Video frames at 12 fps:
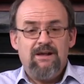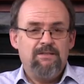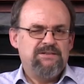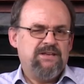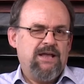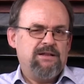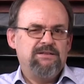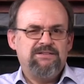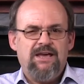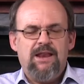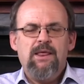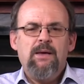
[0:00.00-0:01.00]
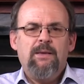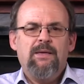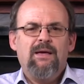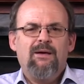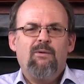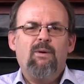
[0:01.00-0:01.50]
And the Satan said,
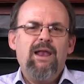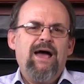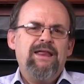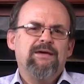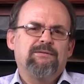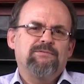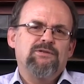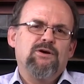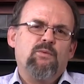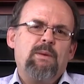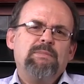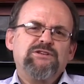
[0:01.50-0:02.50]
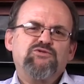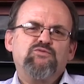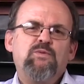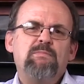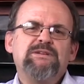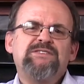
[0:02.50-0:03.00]
Well, I don't know. We must,
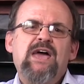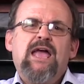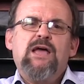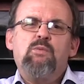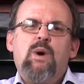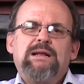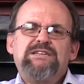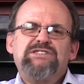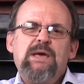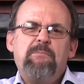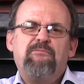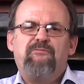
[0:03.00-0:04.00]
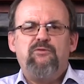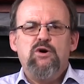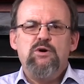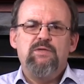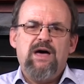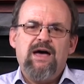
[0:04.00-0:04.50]
we must take it one step
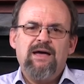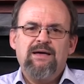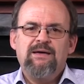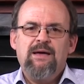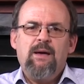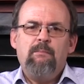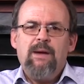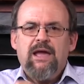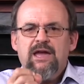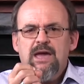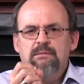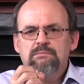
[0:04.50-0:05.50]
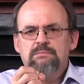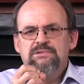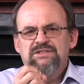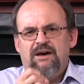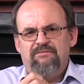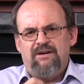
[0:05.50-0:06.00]
further. Make him
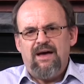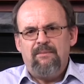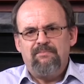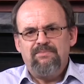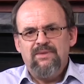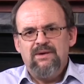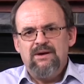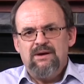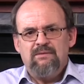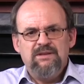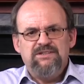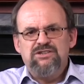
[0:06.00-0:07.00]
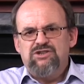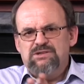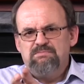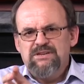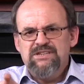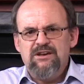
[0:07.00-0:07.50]
suffer. This is
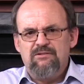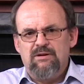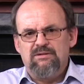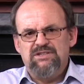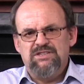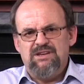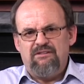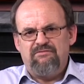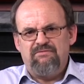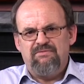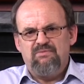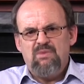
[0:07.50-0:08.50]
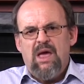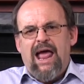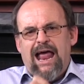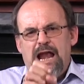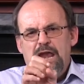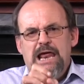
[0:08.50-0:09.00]
just material stuff.
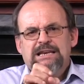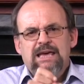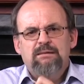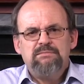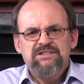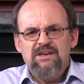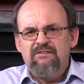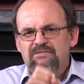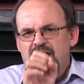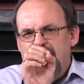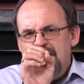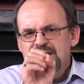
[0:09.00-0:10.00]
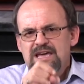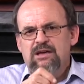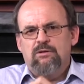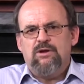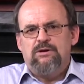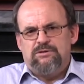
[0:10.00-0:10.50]
Let him suffer and
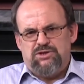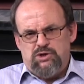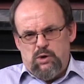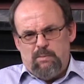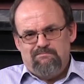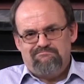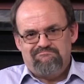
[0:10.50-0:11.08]
he'll curse you.